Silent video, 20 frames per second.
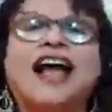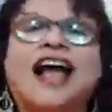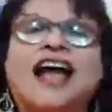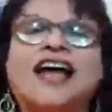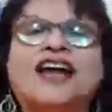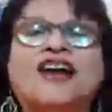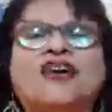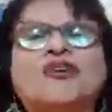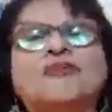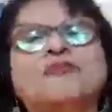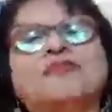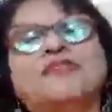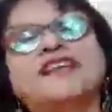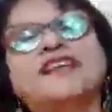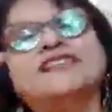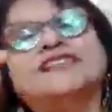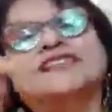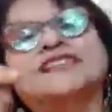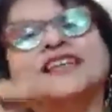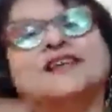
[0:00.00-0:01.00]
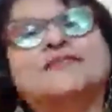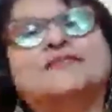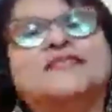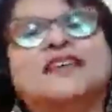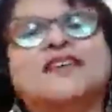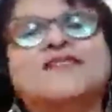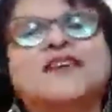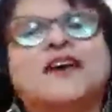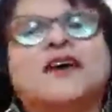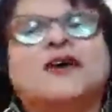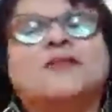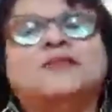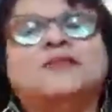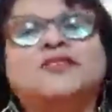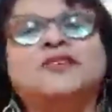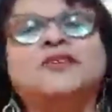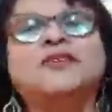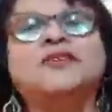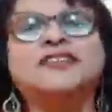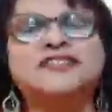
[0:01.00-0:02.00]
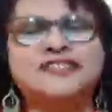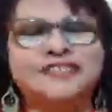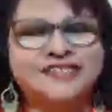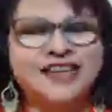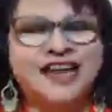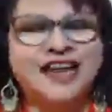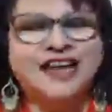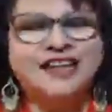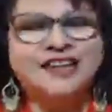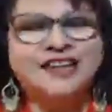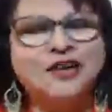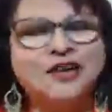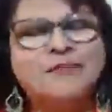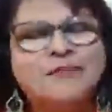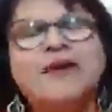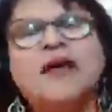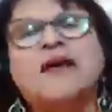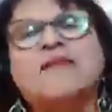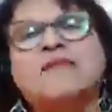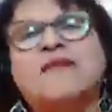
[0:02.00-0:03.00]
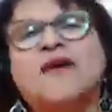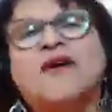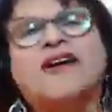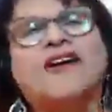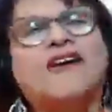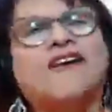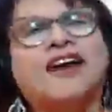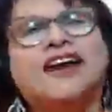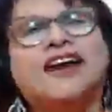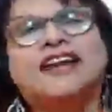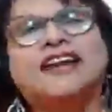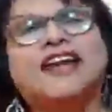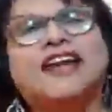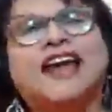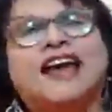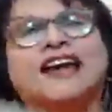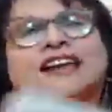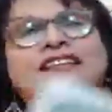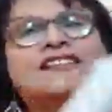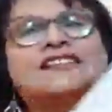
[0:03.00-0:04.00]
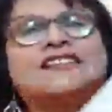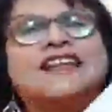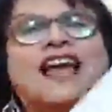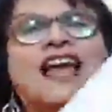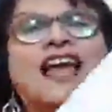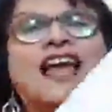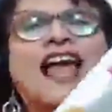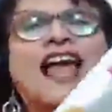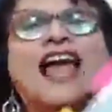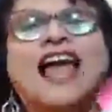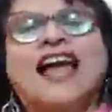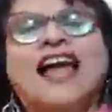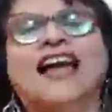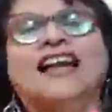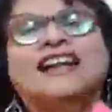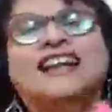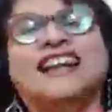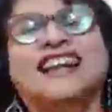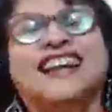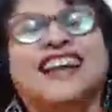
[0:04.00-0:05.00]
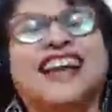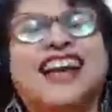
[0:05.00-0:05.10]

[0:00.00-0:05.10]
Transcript: I hope these tips have helped you to stay a little bit more organized. And